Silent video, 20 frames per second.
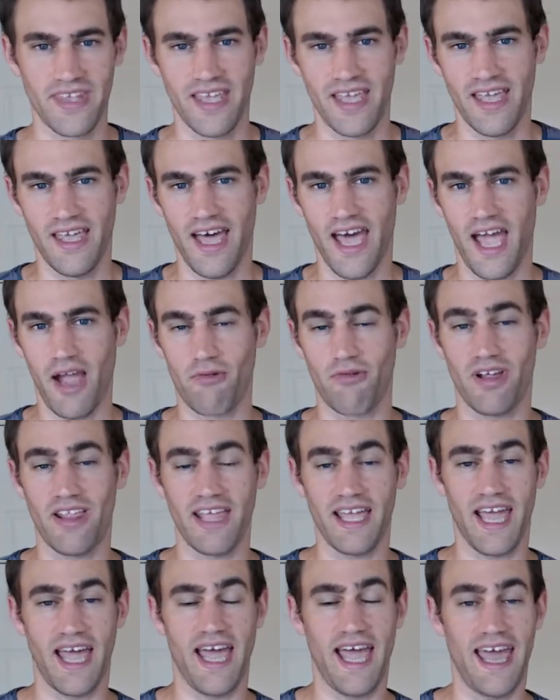
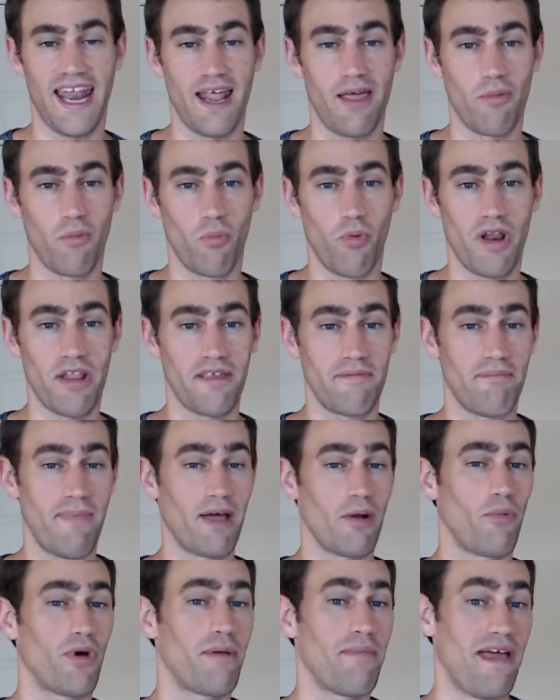And one
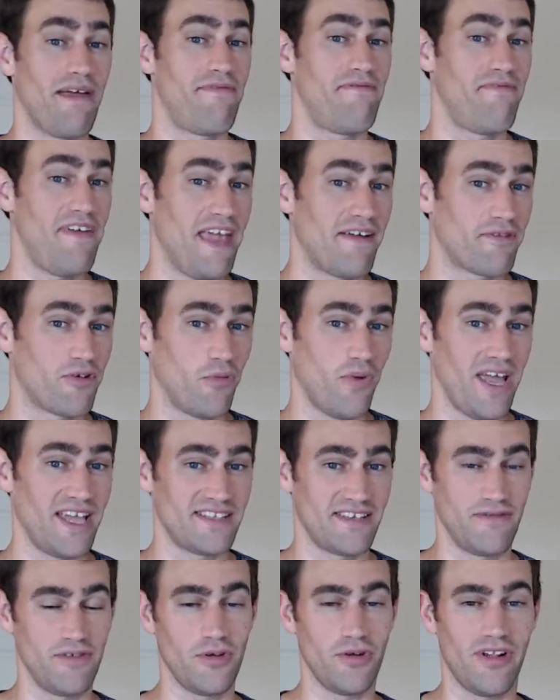of my favorite ways
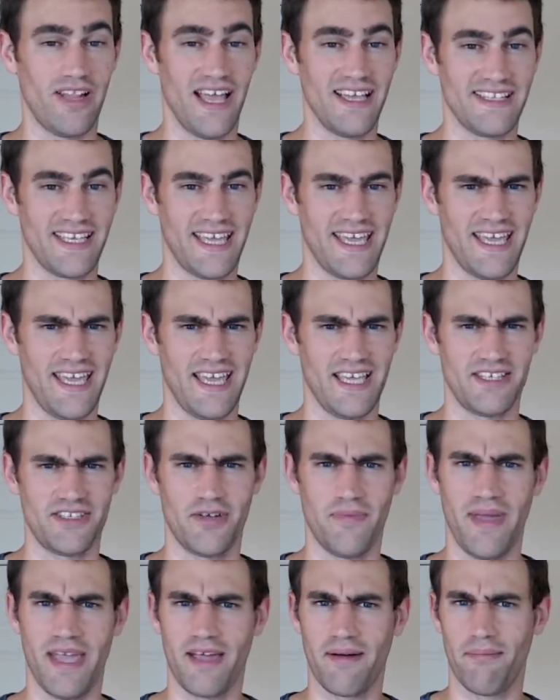of utilizing it is to
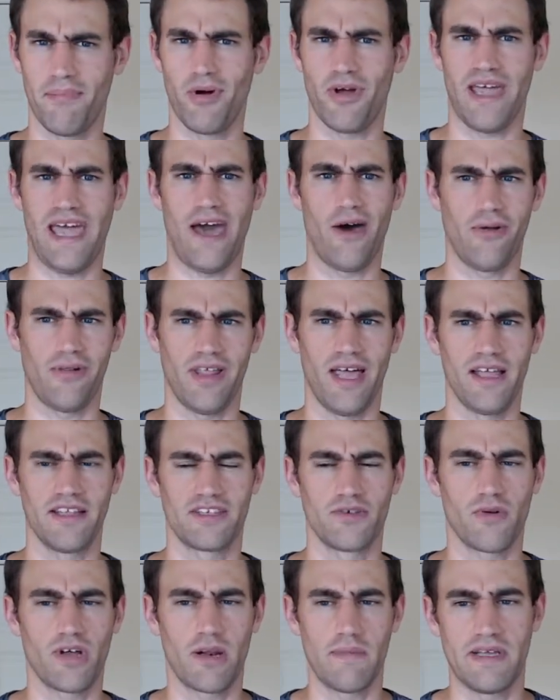make a book outline.
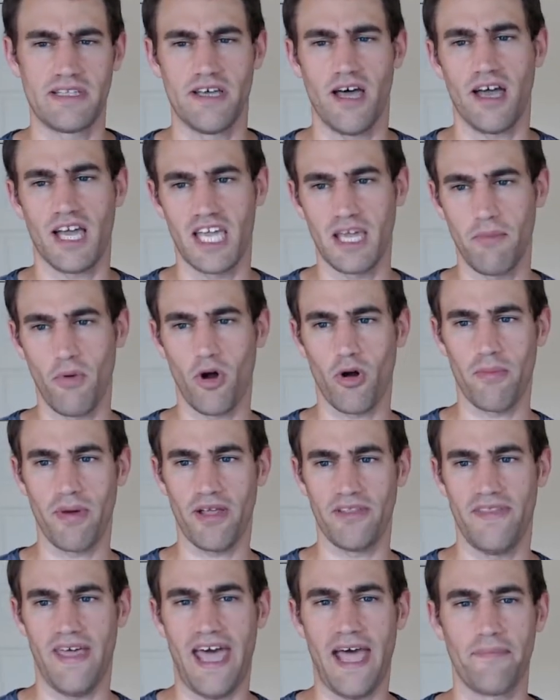So we're going to be talking more
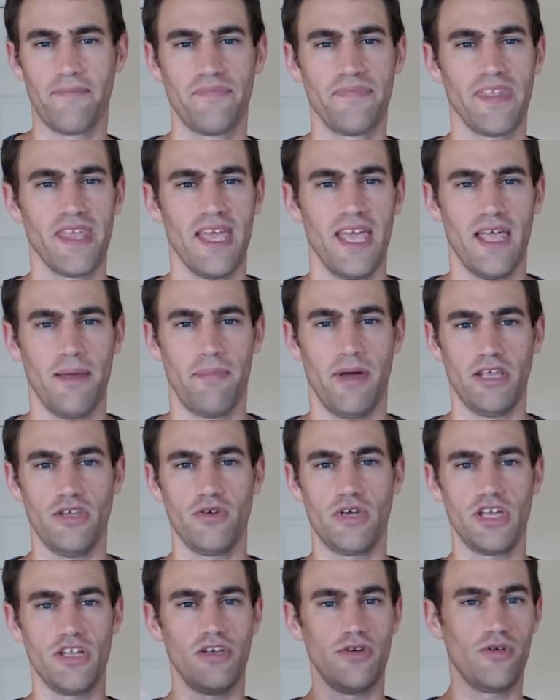about that, but you
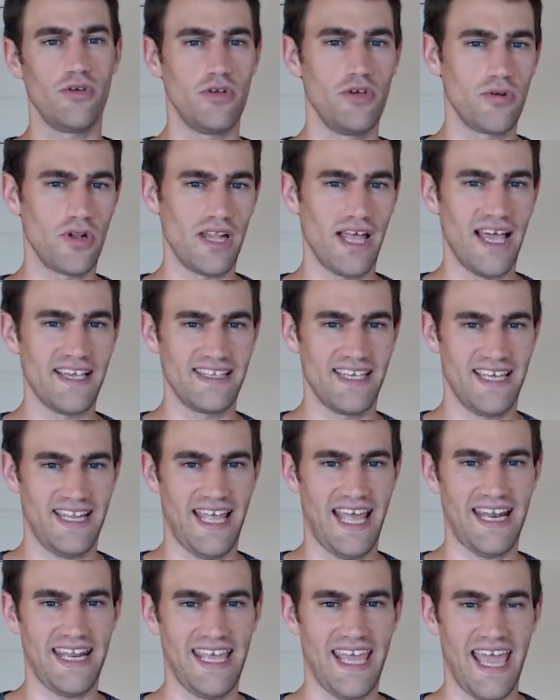can utilize it in
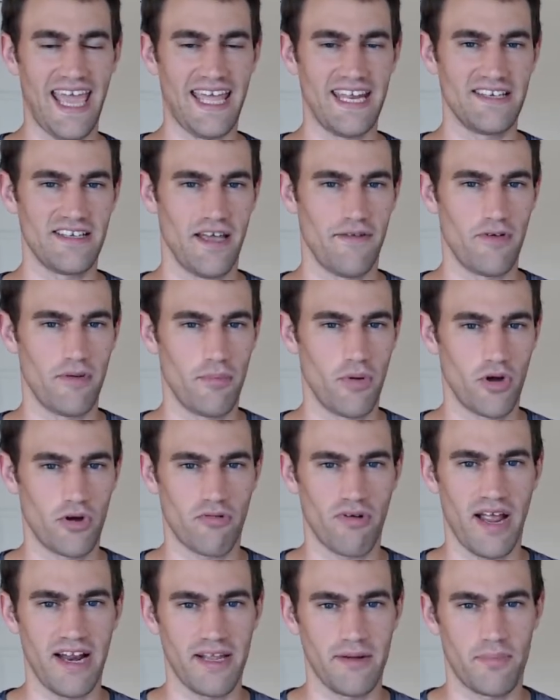any end of a book
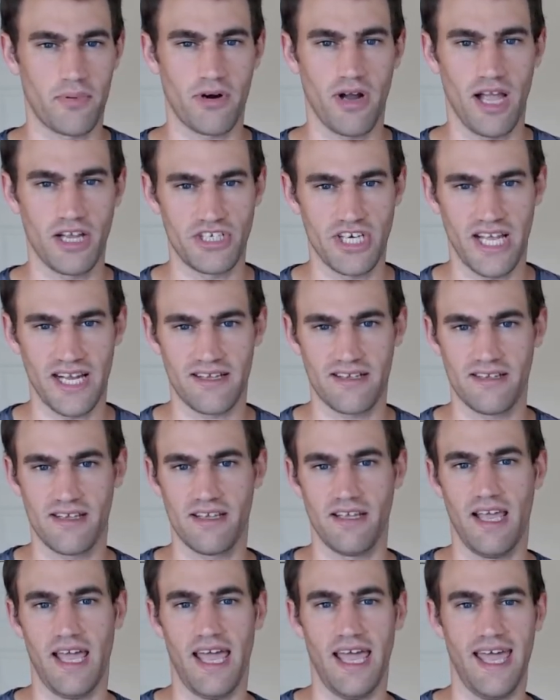writing project
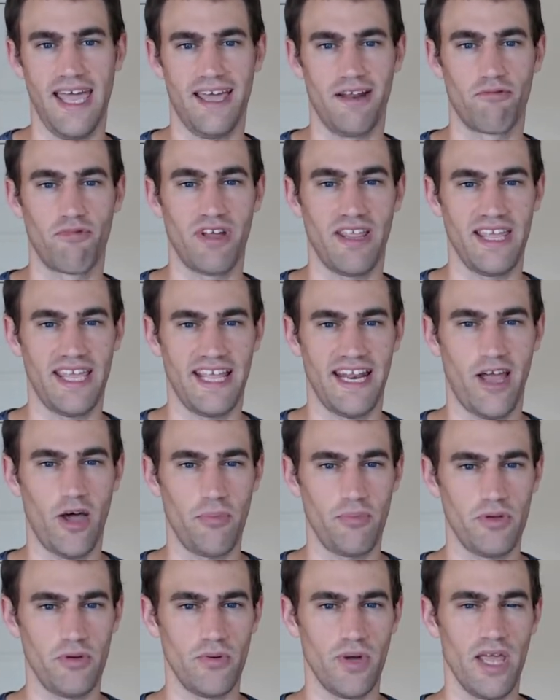and really can
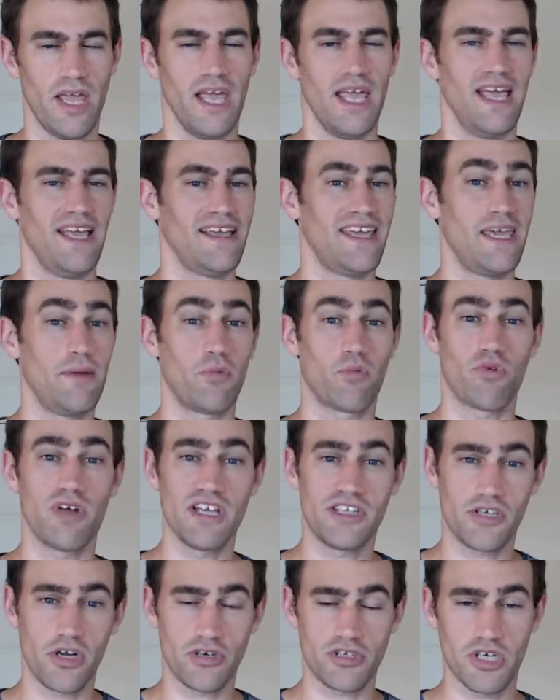help you keep
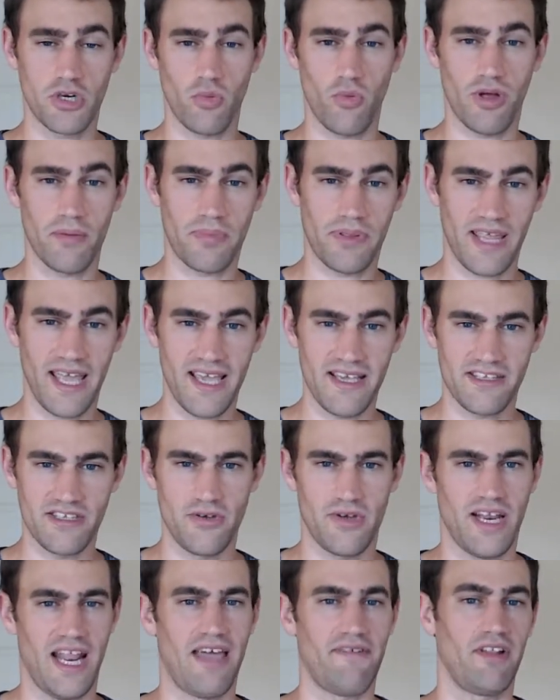research in one place. You
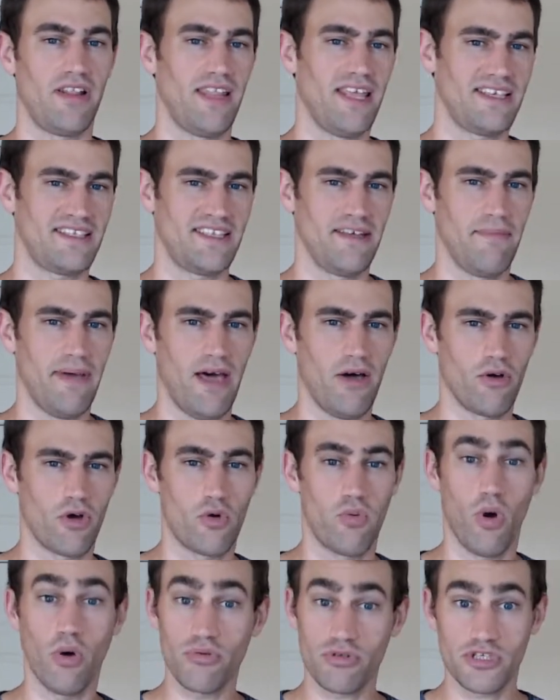can have a list about
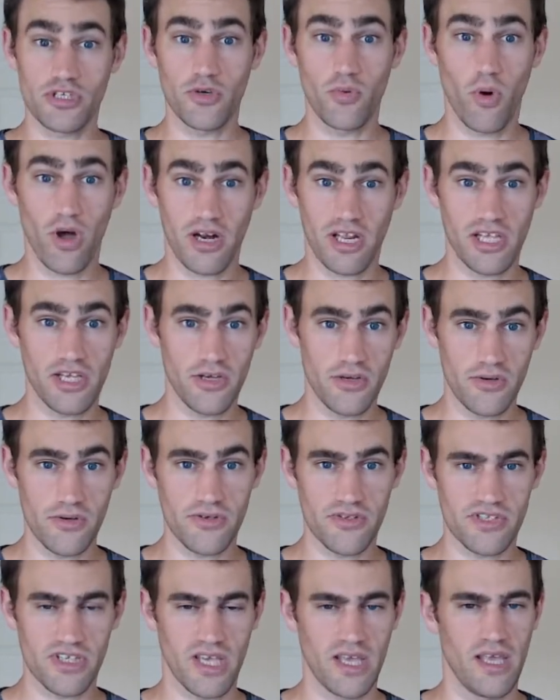quotes you want to use.